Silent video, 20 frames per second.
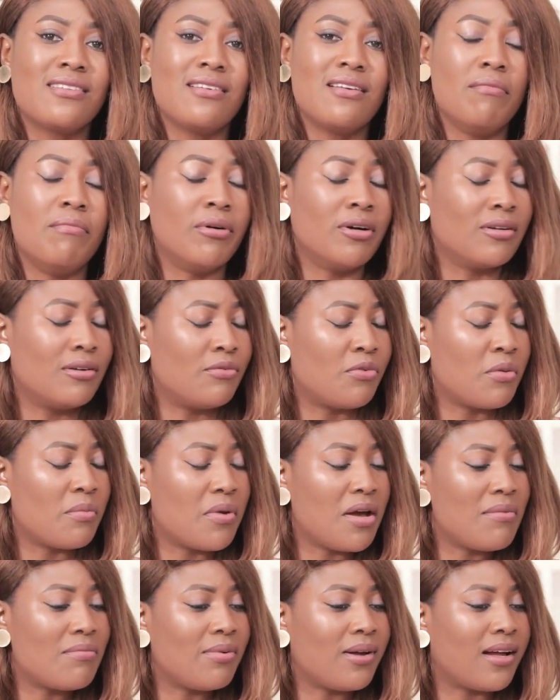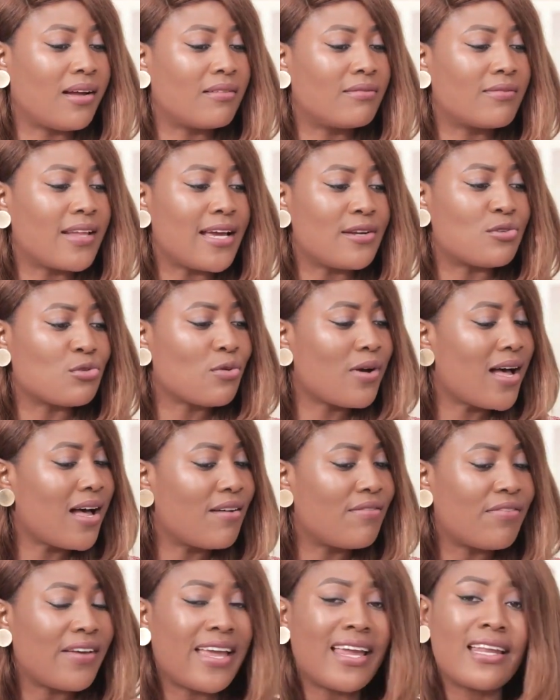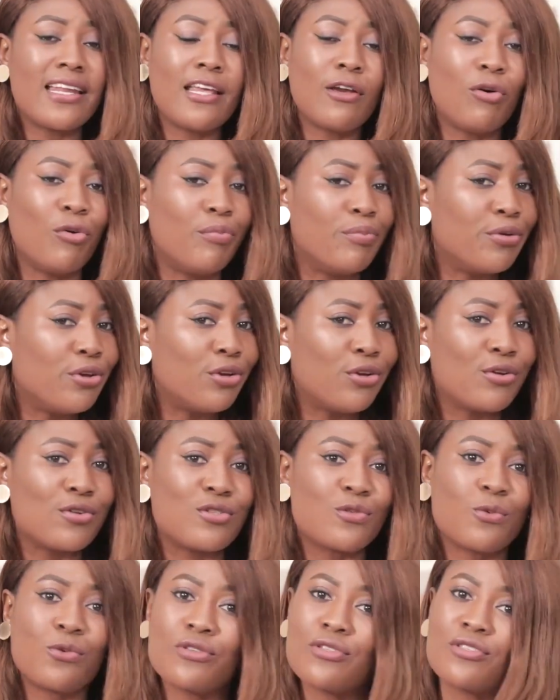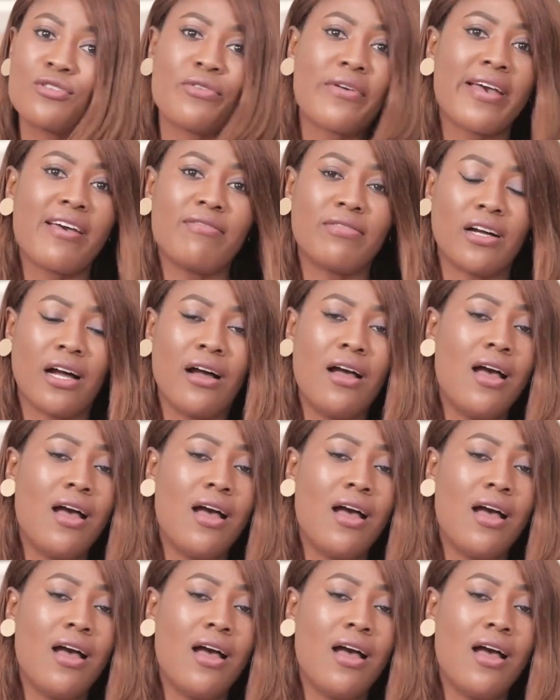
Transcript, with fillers: But remember, I don't have any opinions whatsoever.